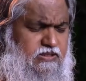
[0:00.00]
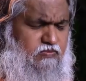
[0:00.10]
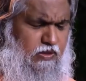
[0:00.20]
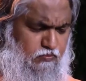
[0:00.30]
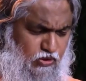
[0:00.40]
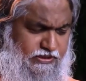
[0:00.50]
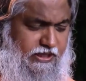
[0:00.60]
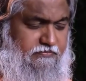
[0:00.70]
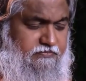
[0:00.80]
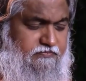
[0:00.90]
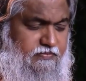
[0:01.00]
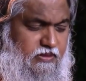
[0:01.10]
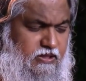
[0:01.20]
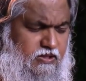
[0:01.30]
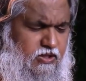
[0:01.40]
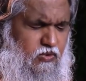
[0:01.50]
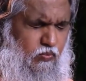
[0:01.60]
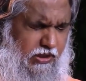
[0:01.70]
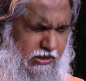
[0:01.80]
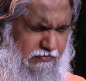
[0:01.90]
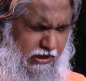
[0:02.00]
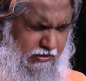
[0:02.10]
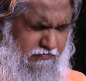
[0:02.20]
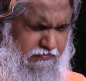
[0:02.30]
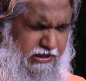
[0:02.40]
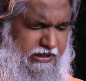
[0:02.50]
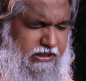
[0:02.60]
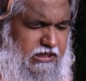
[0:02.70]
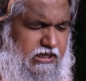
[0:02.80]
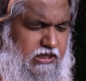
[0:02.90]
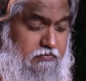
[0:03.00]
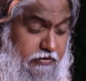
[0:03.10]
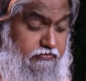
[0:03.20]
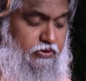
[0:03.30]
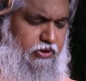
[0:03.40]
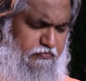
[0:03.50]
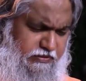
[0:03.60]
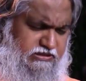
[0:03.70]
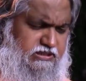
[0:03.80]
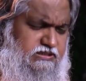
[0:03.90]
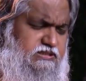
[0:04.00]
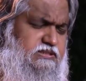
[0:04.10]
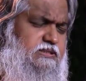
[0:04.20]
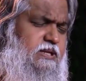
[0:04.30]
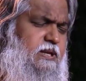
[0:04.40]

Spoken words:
One more time, we come humbly before your presence.